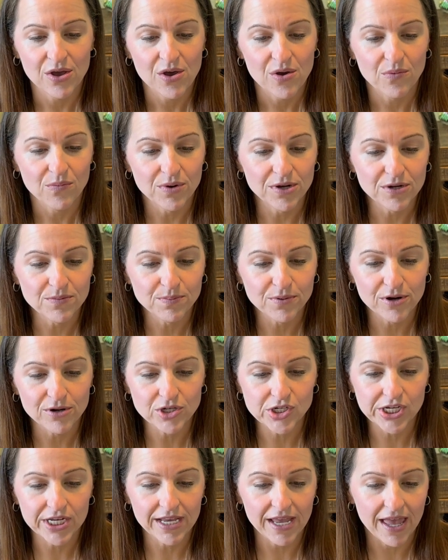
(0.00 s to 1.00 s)
When
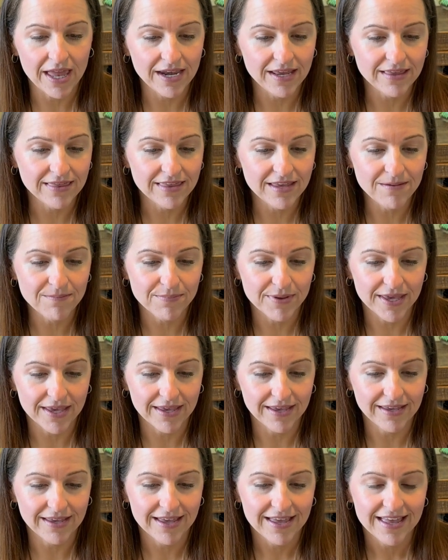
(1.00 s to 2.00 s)
approaching anything
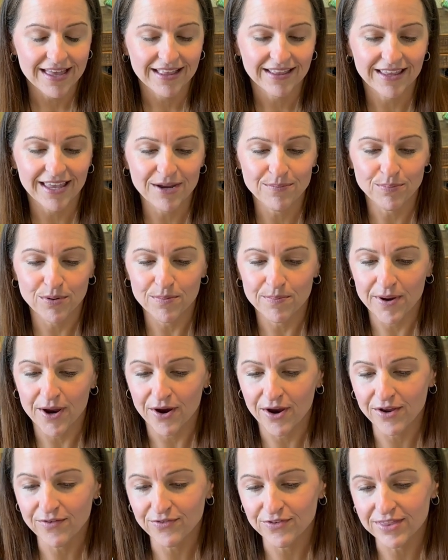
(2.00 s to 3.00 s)
big, like
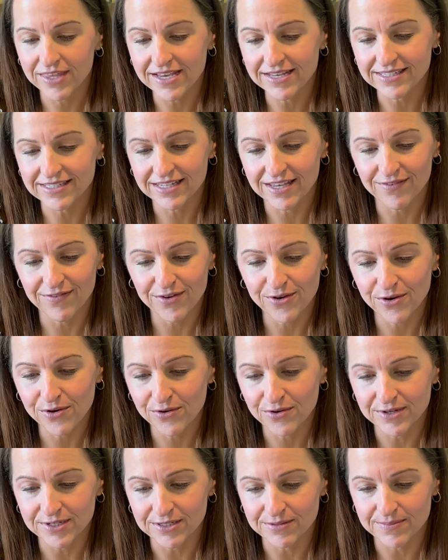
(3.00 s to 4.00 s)
preparing for Thanksgiving or
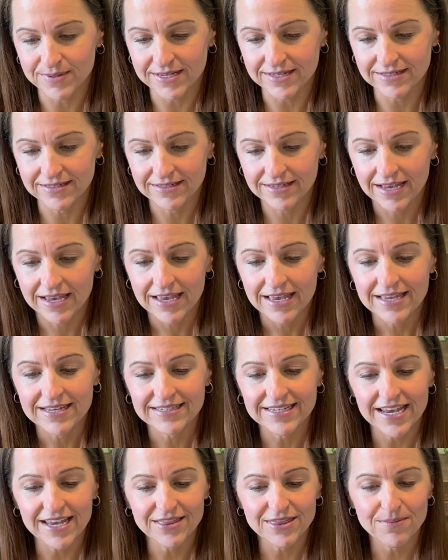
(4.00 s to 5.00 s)
Christmas,
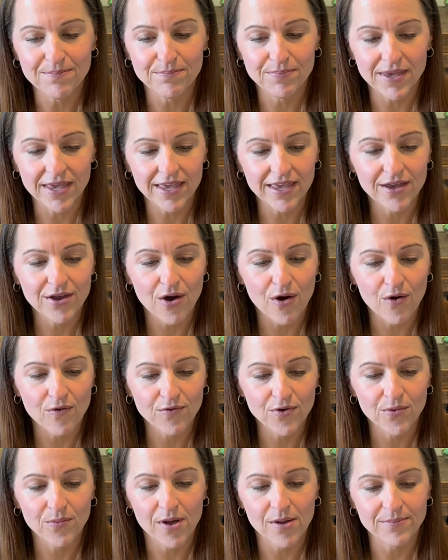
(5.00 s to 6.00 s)
take the big,
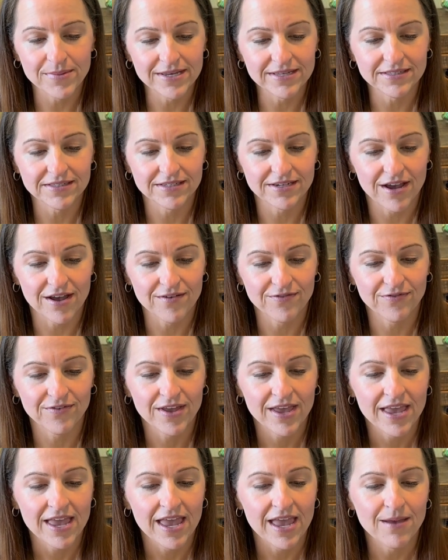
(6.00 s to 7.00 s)
overwhelming stuff
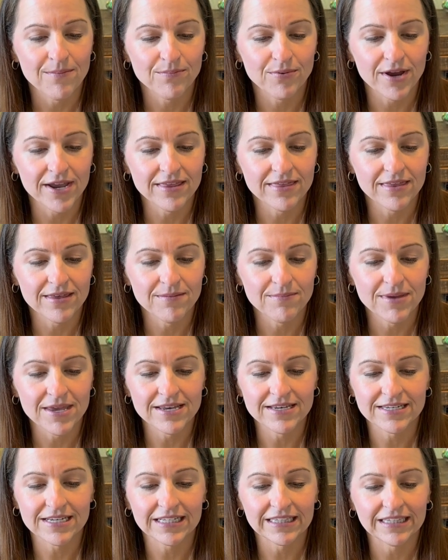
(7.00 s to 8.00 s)
and break them
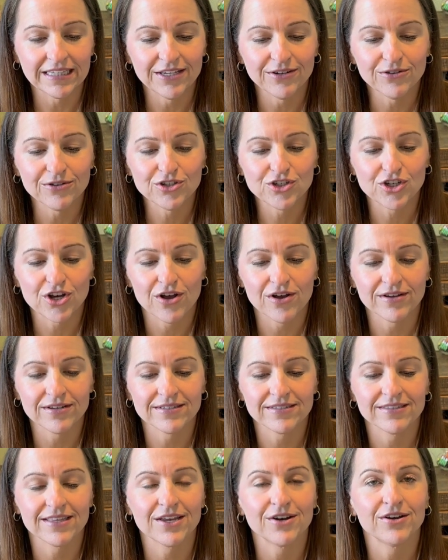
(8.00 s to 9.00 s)
into little
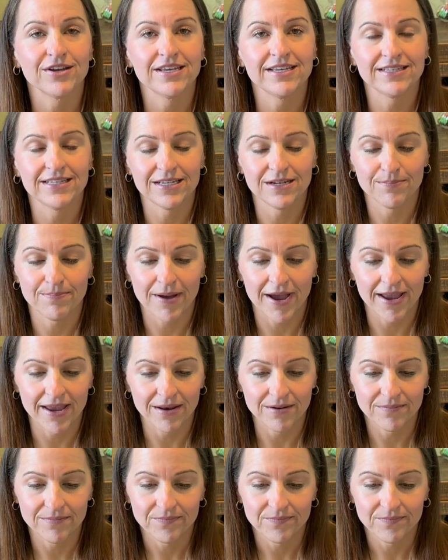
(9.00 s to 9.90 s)
chunks that are easy to bite.